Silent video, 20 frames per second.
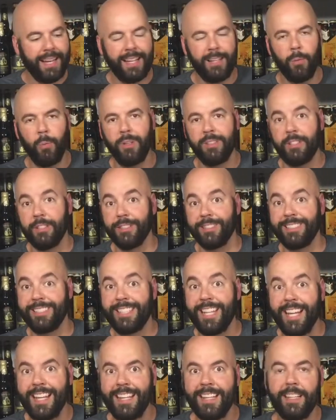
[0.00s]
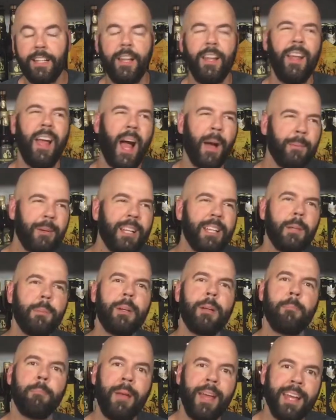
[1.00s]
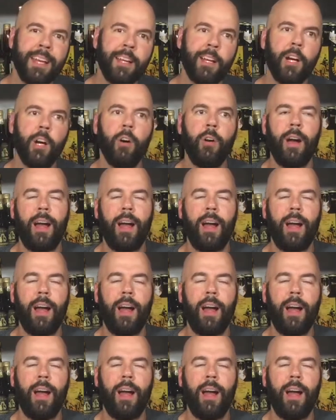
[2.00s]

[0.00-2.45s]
on to what they're saying. I'm getting a little bit of mango.